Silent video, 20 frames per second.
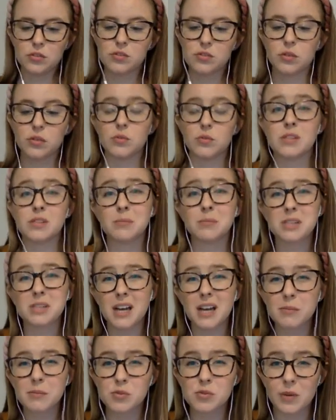So
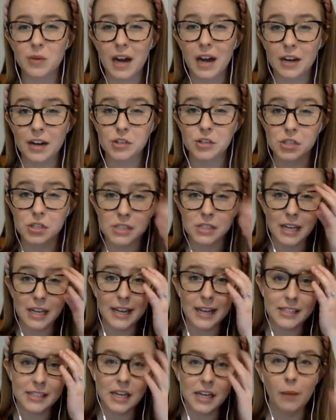sometimes reactions
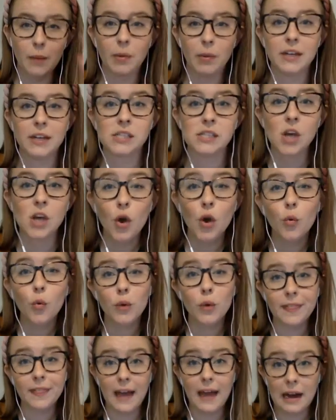can take place
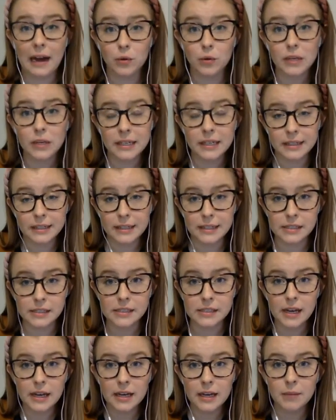without an
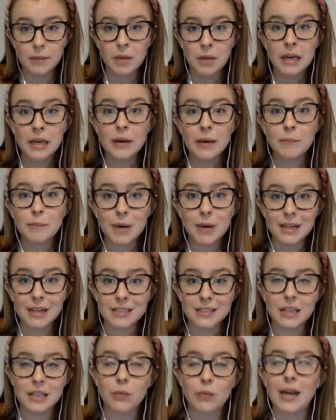enzyme,
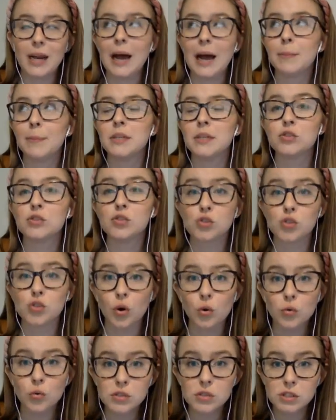but they would happen
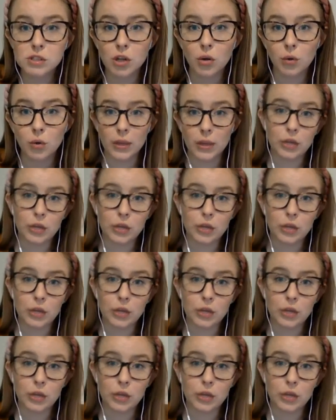so slowly.